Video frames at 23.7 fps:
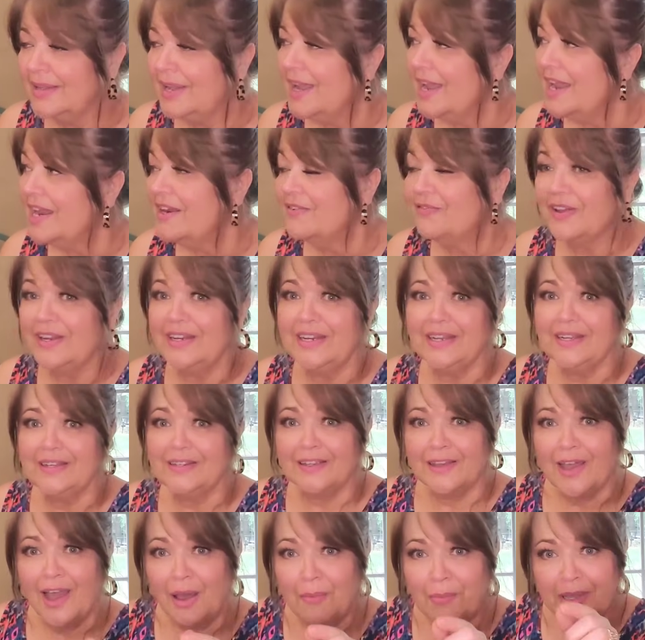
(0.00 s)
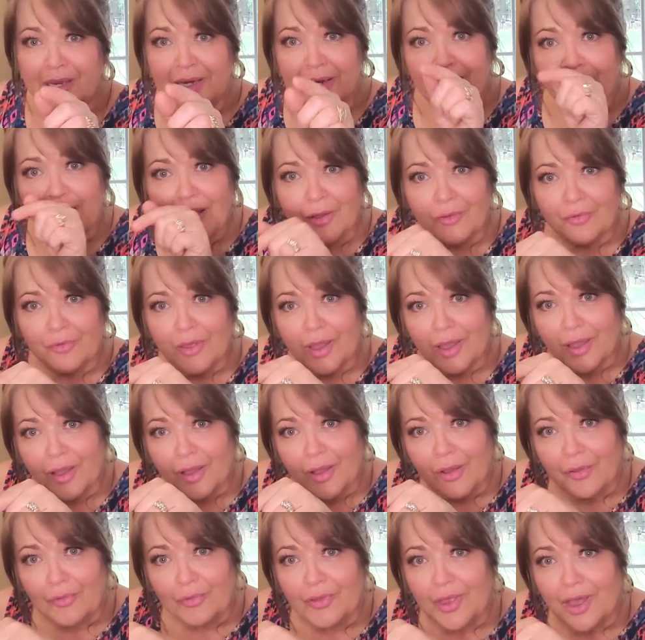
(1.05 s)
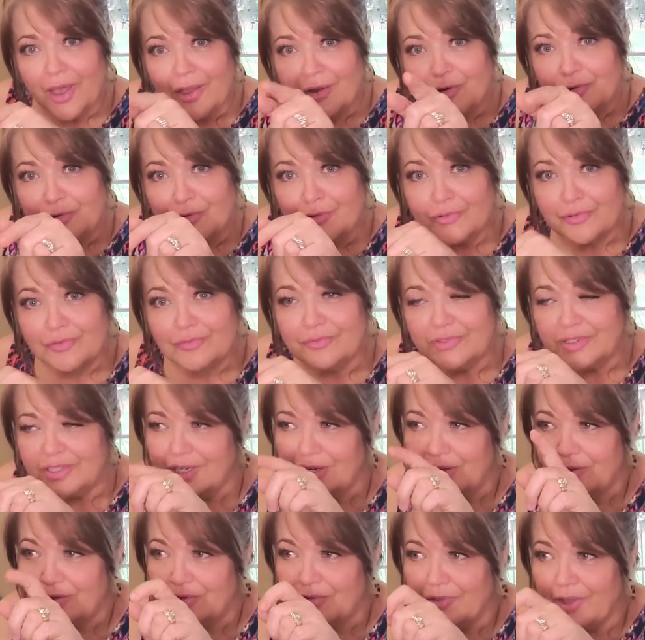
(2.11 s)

And if I didn't, comment on the